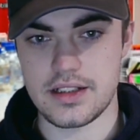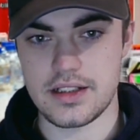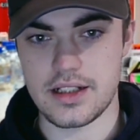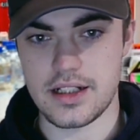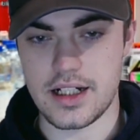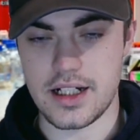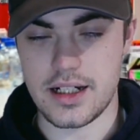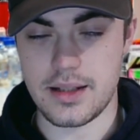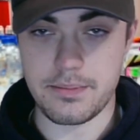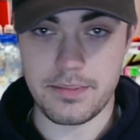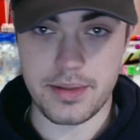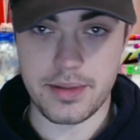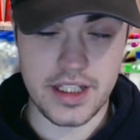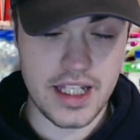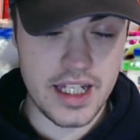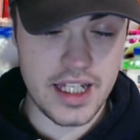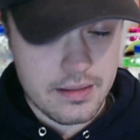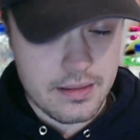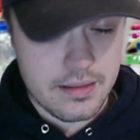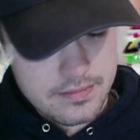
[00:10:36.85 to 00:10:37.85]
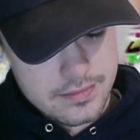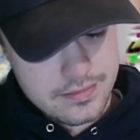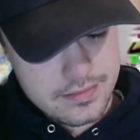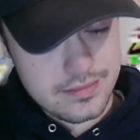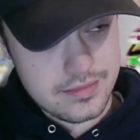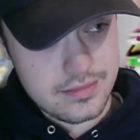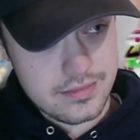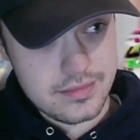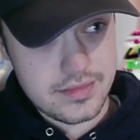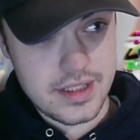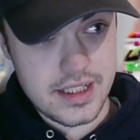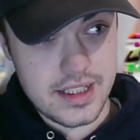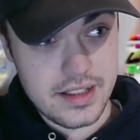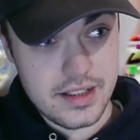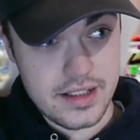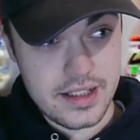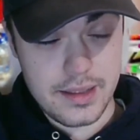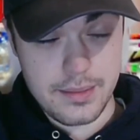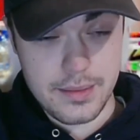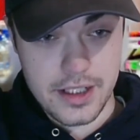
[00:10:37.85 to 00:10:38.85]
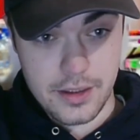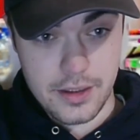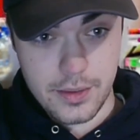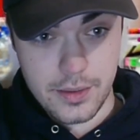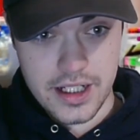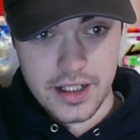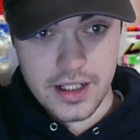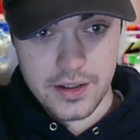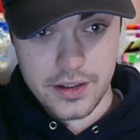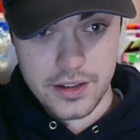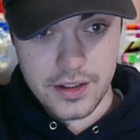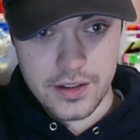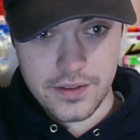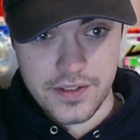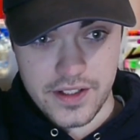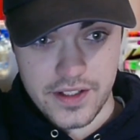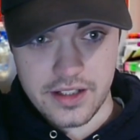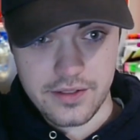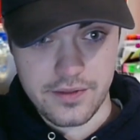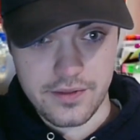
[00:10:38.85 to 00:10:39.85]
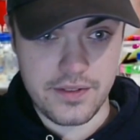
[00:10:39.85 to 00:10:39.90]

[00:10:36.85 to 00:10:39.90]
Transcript: But yeah, let me know what else you think